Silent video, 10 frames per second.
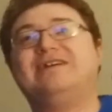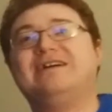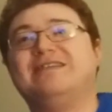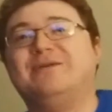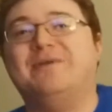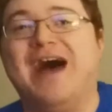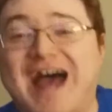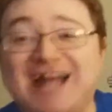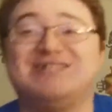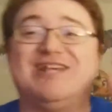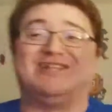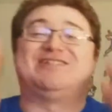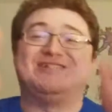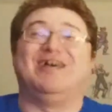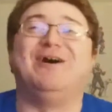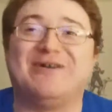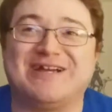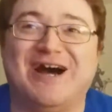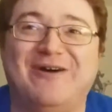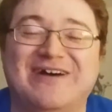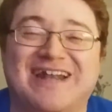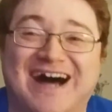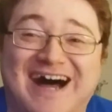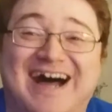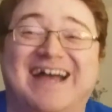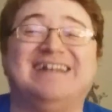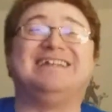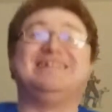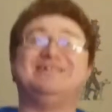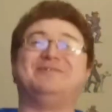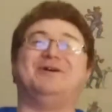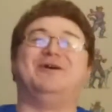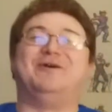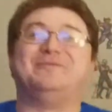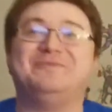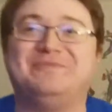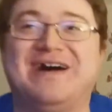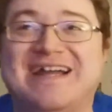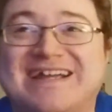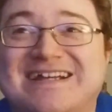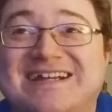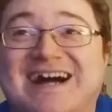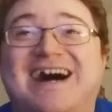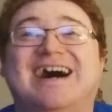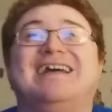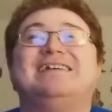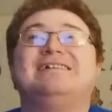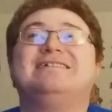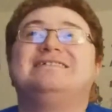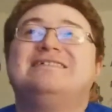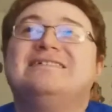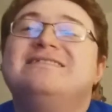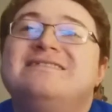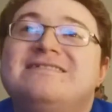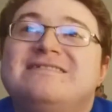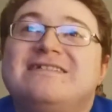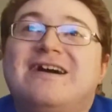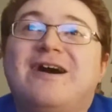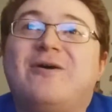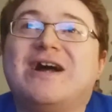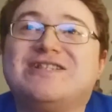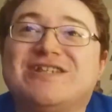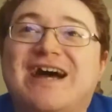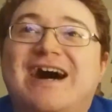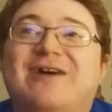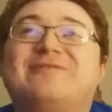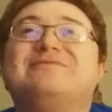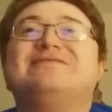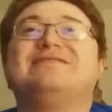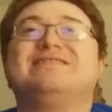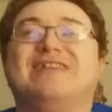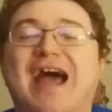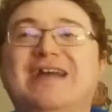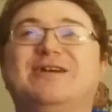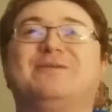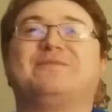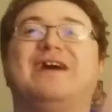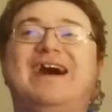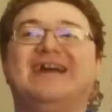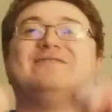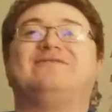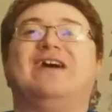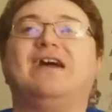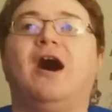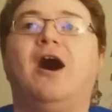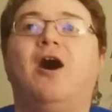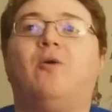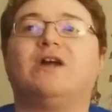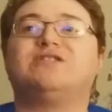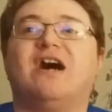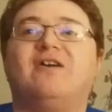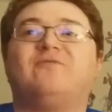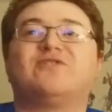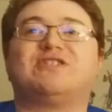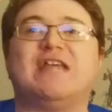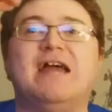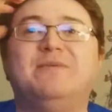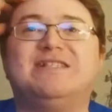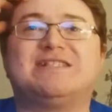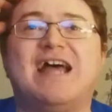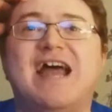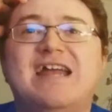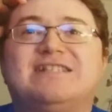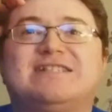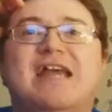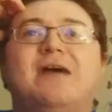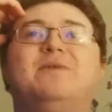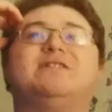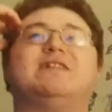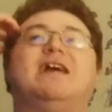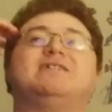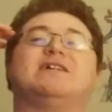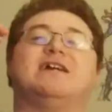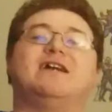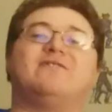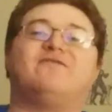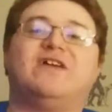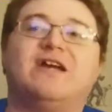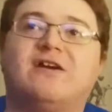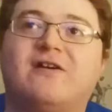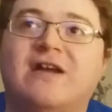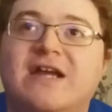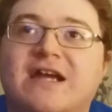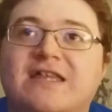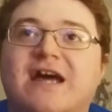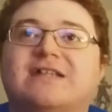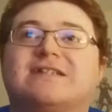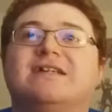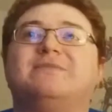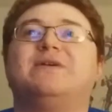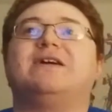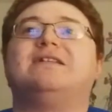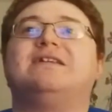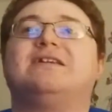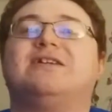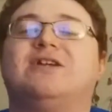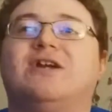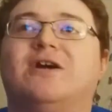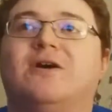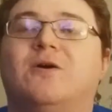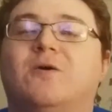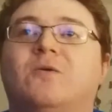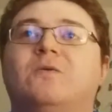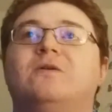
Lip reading: The match is still going on. Oh, my God. Oh, watch out. Daniel Bryan fight. Oh, watch out for Sami Zayn. Sami Zayn's going to interfere, and that's going to be a DQ.